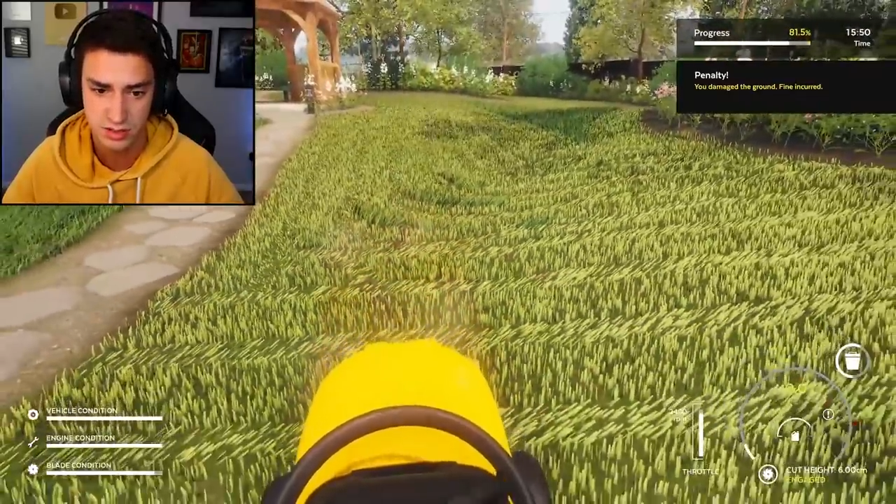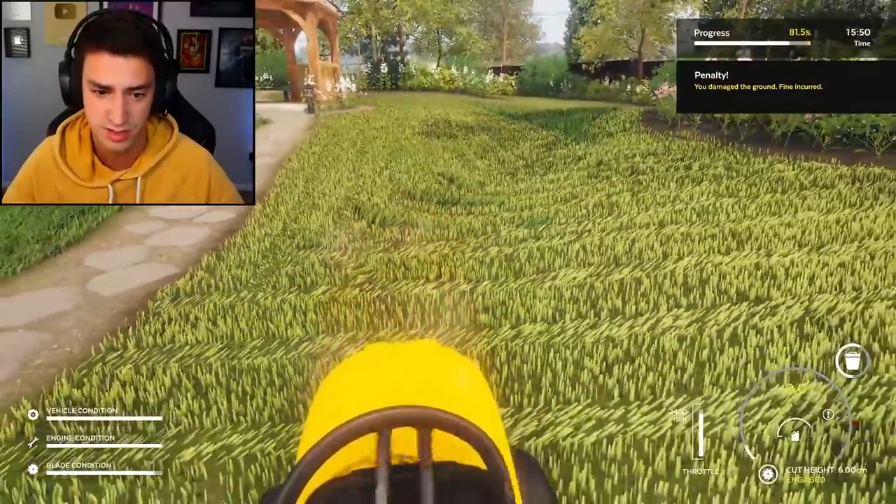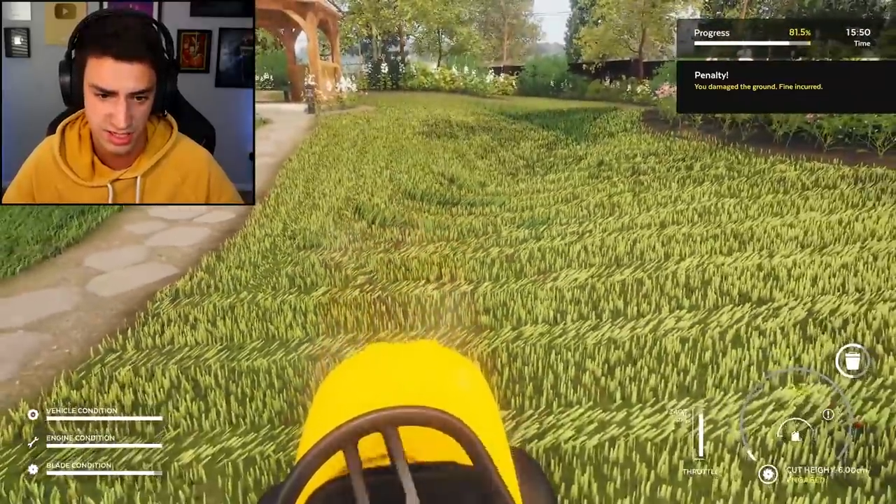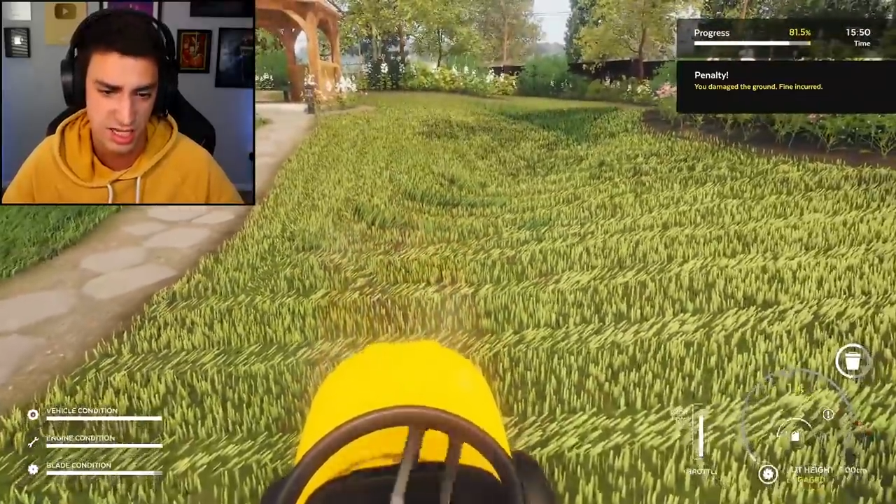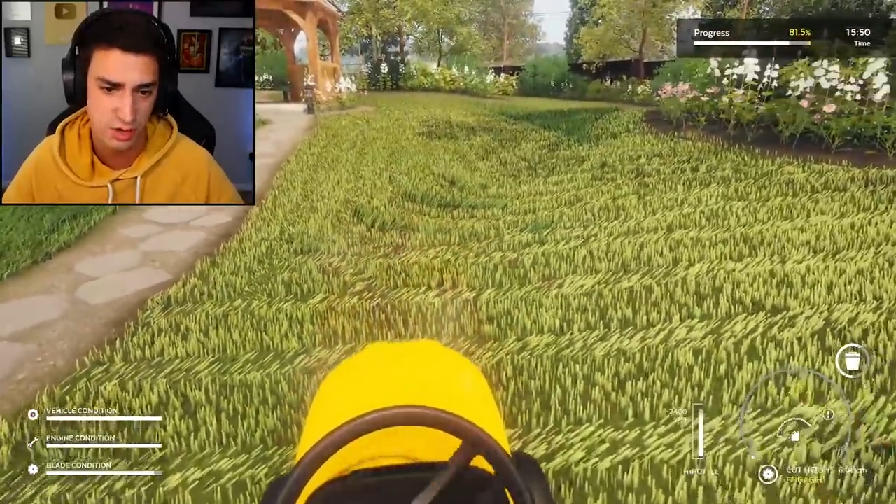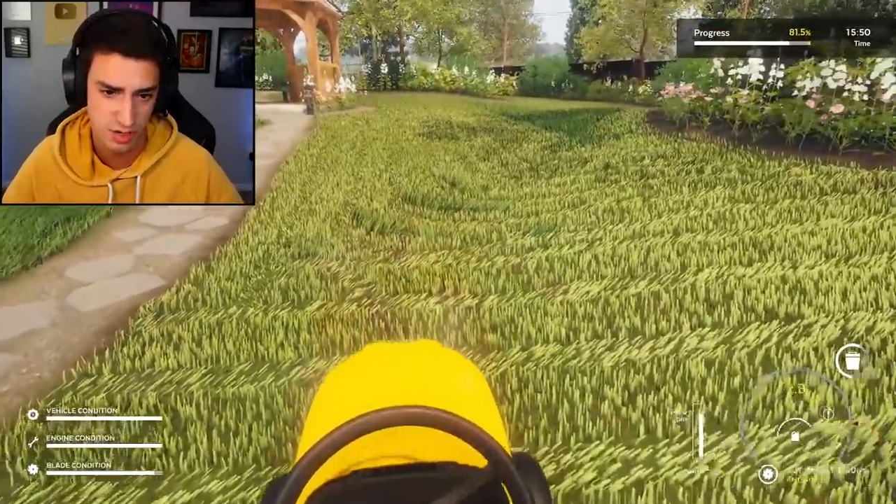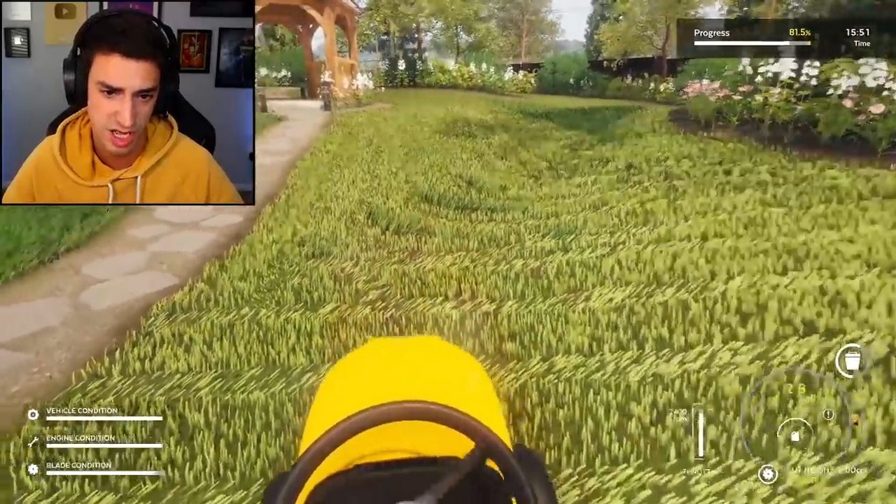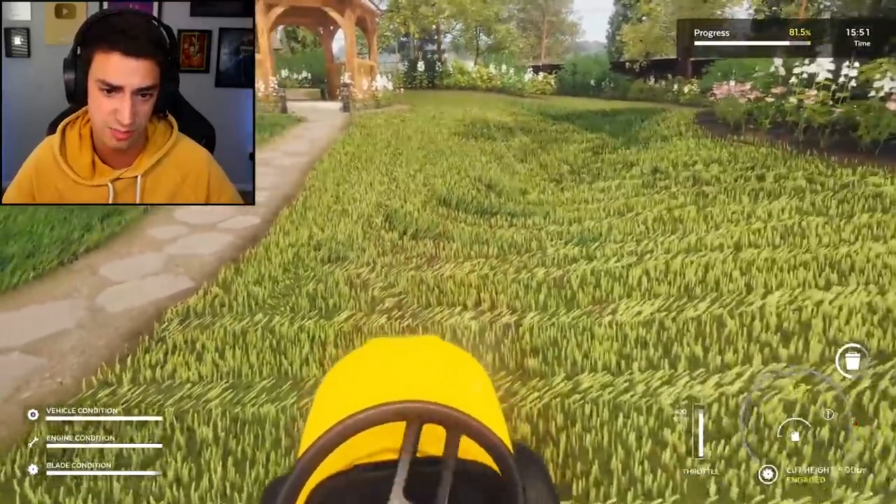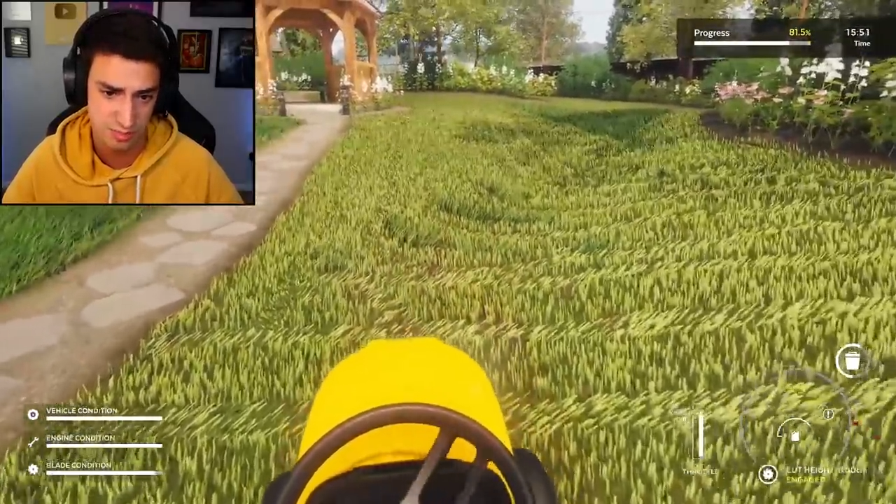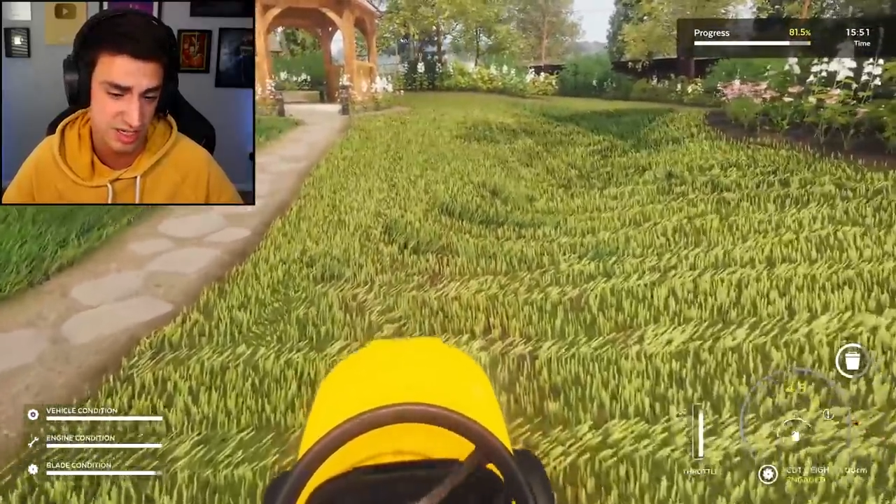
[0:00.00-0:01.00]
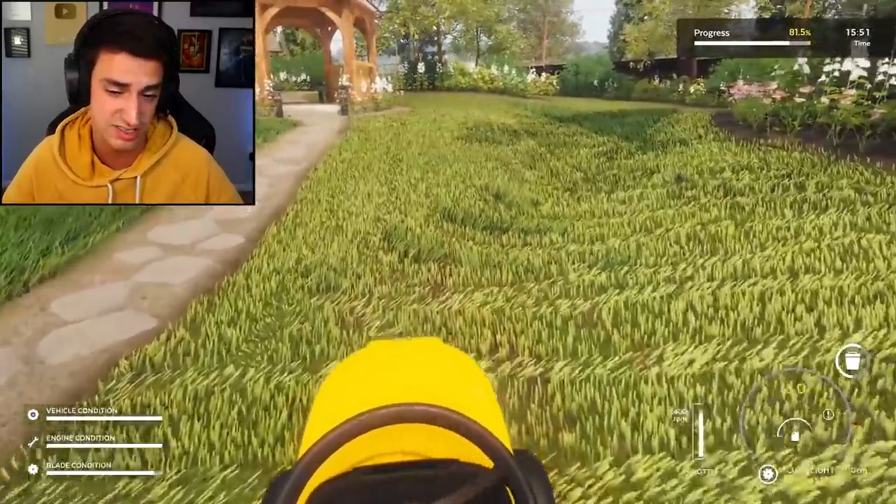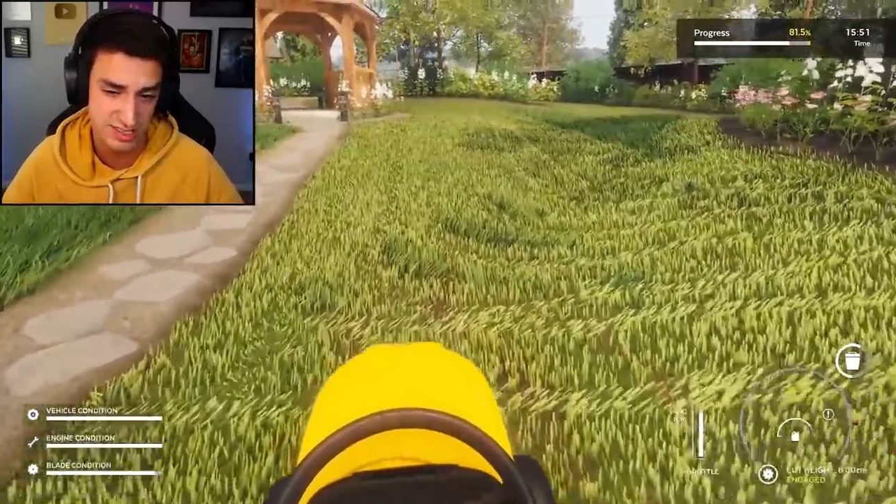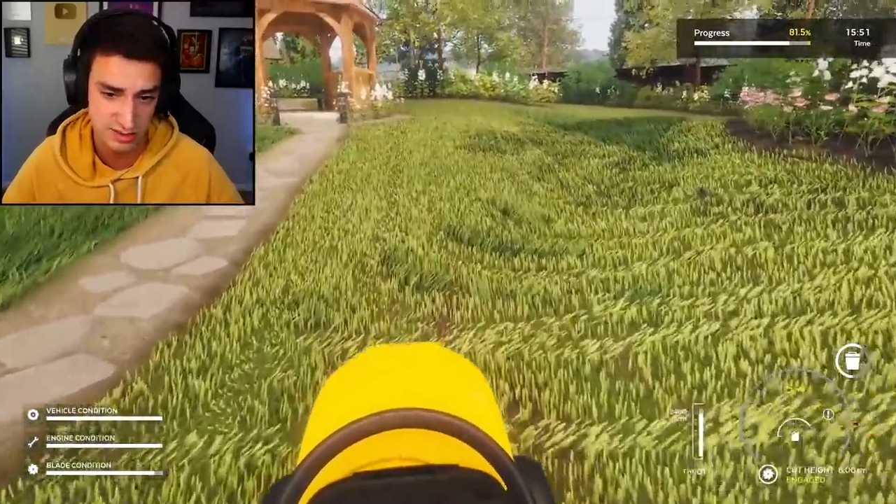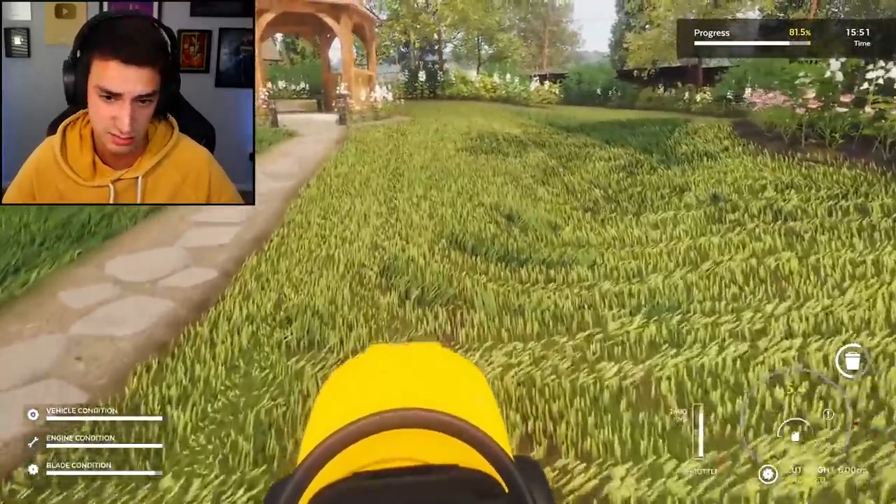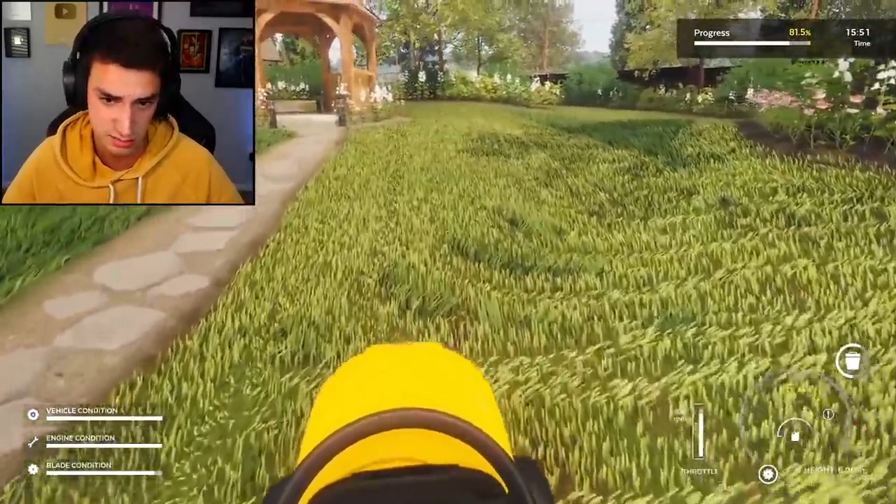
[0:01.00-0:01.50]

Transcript: thinking it would help, but it didn't.